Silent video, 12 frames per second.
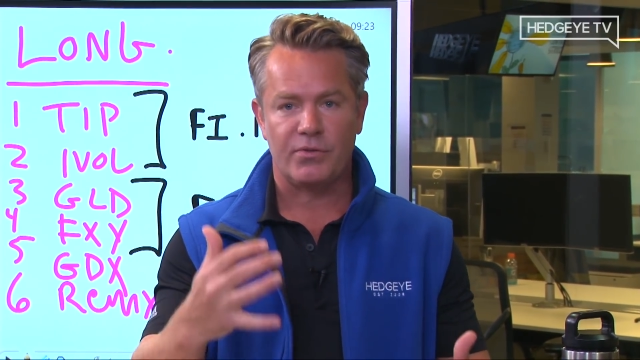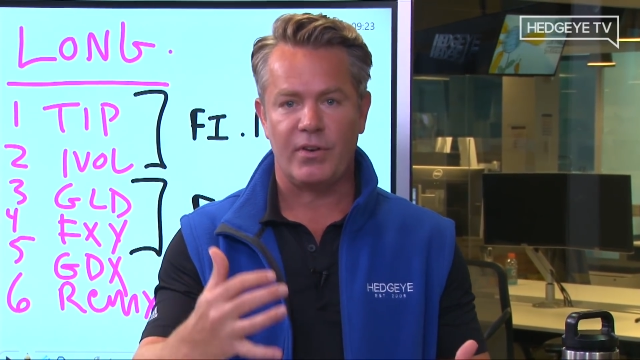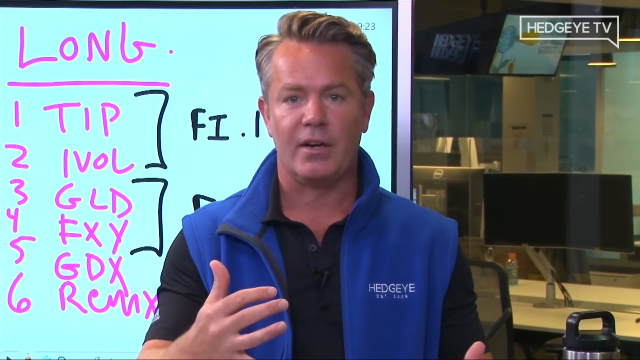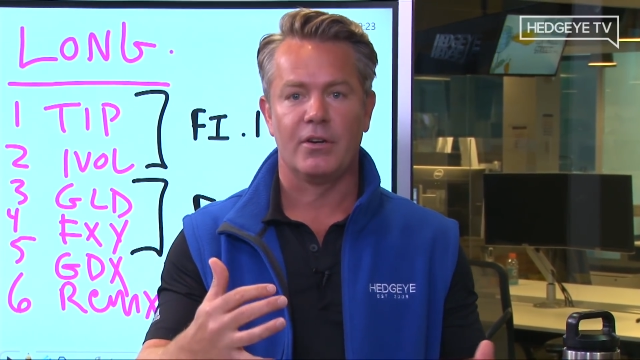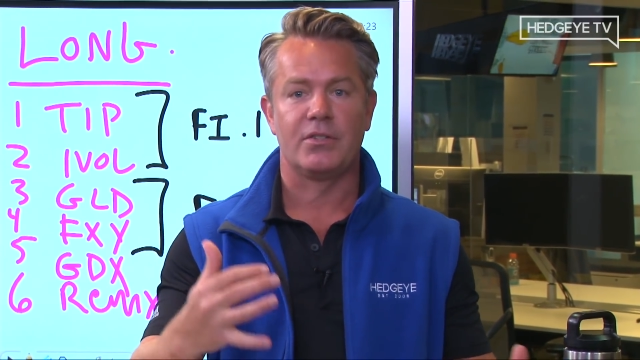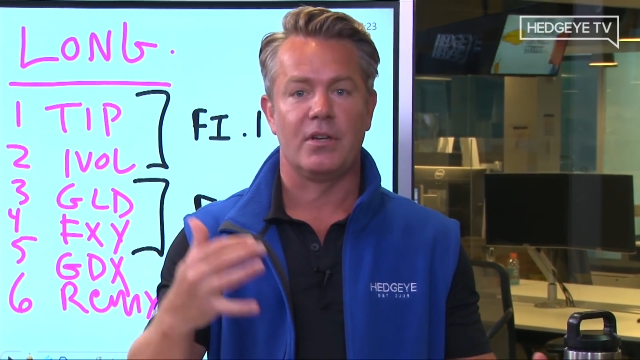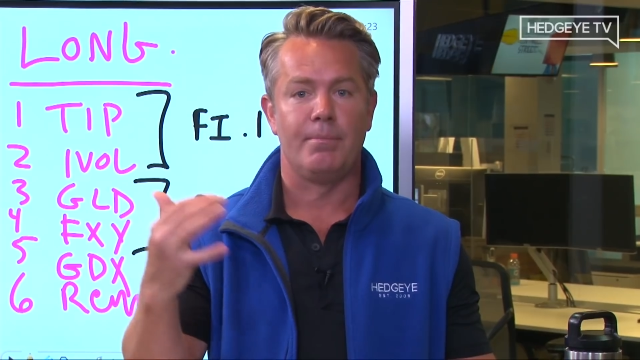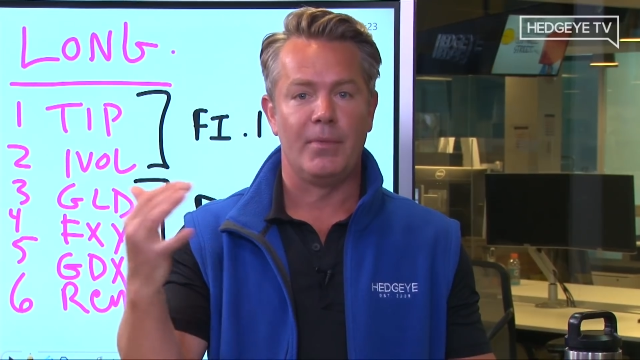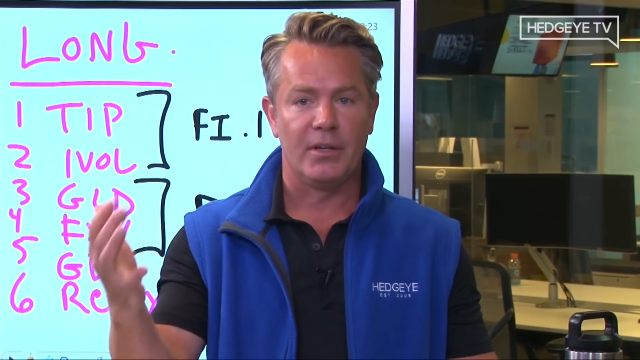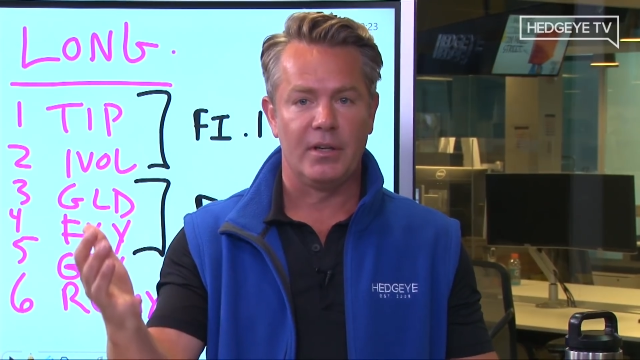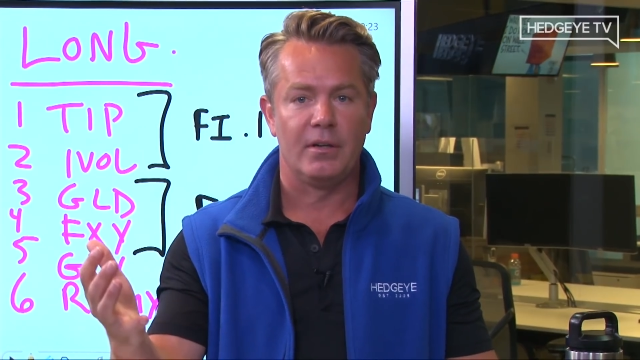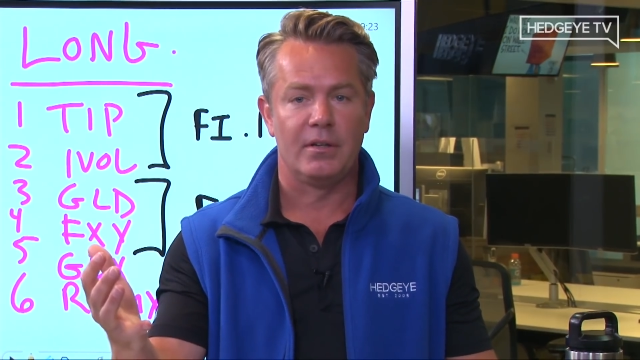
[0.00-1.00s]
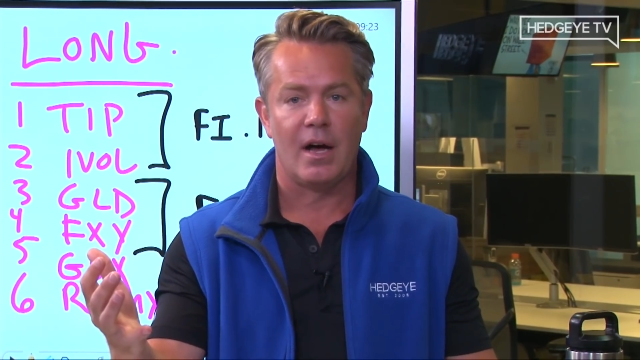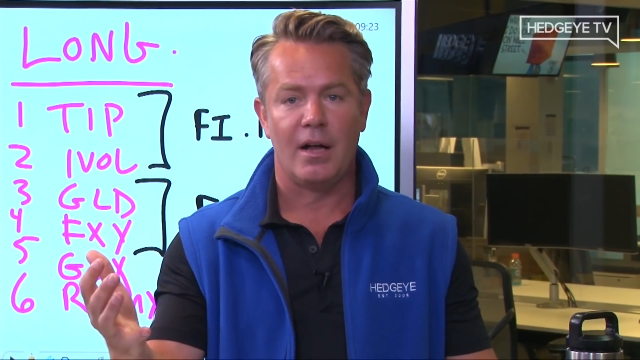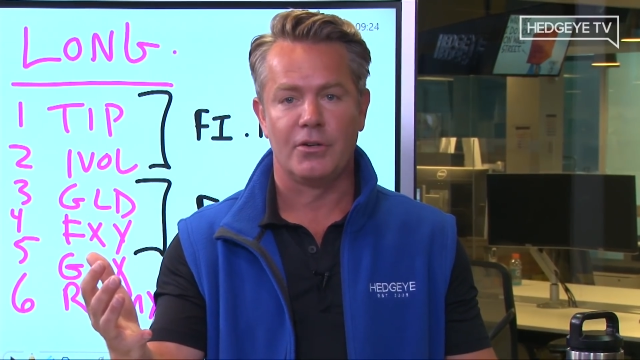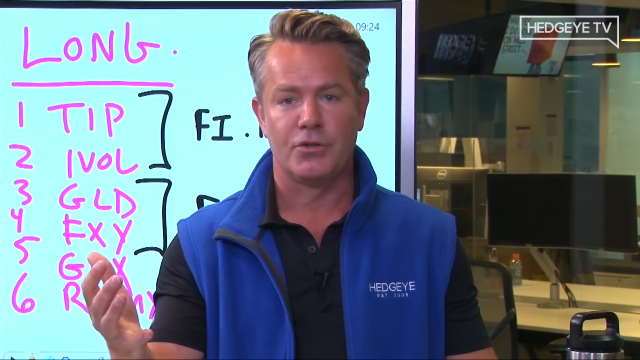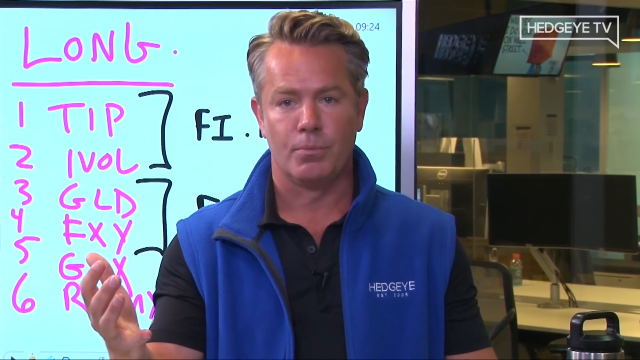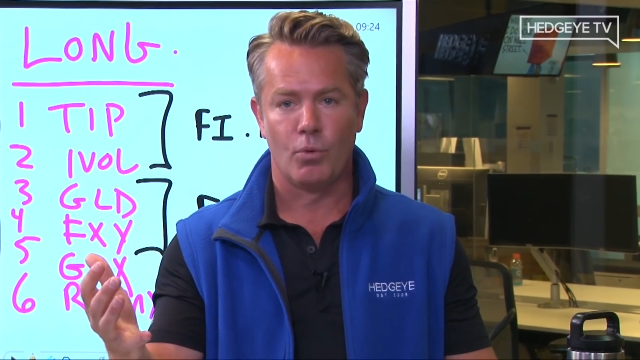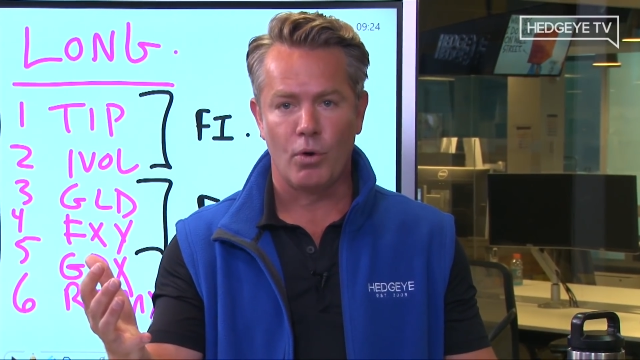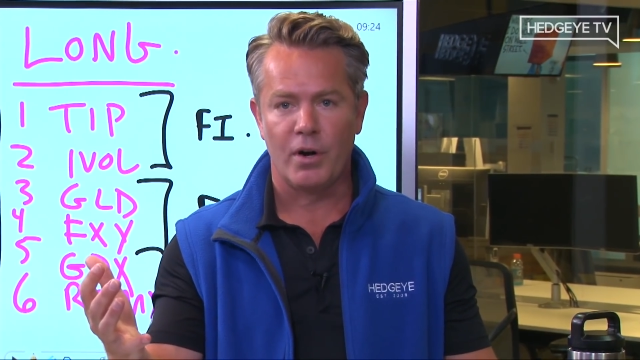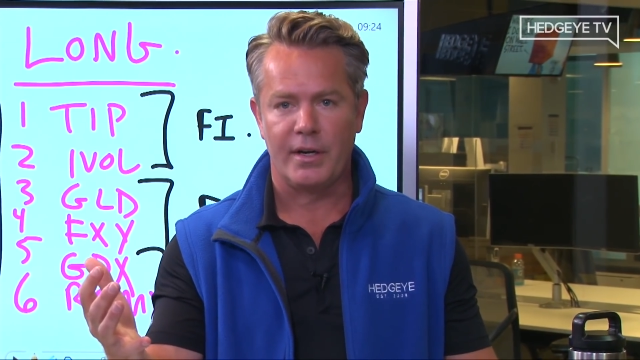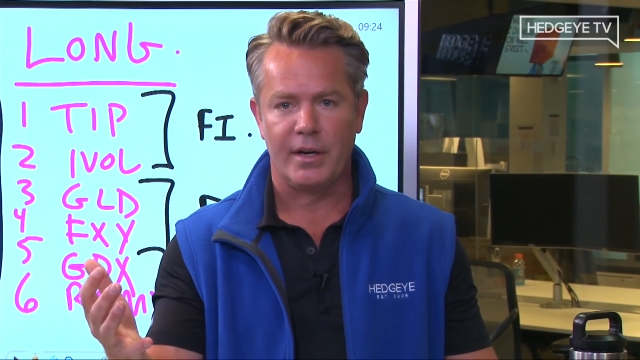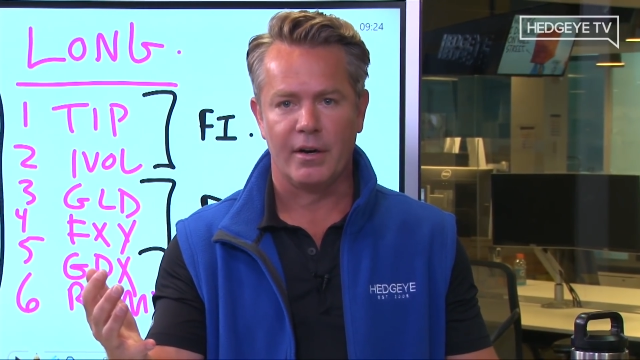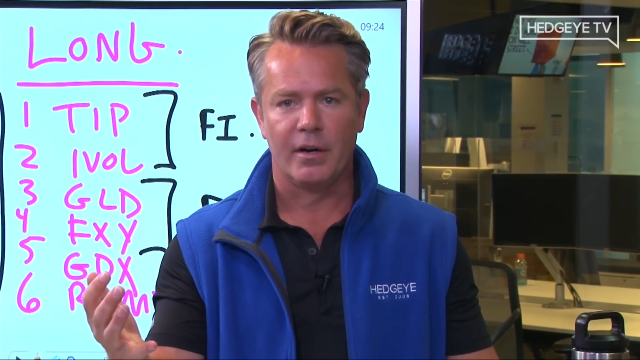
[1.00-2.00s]
figures and a million dollars or
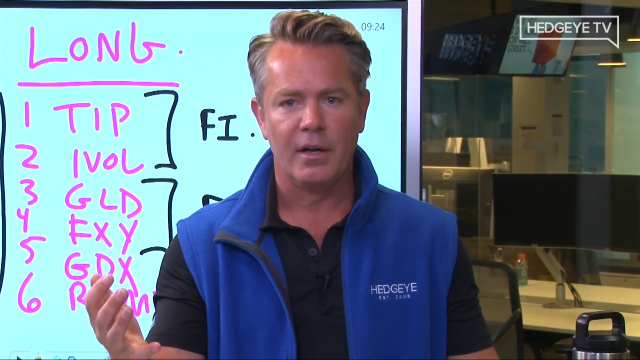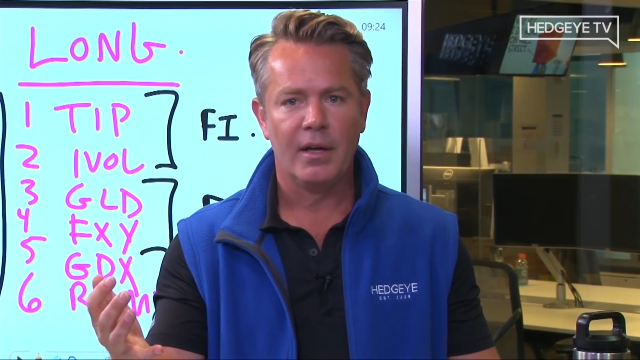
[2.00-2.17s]
more a year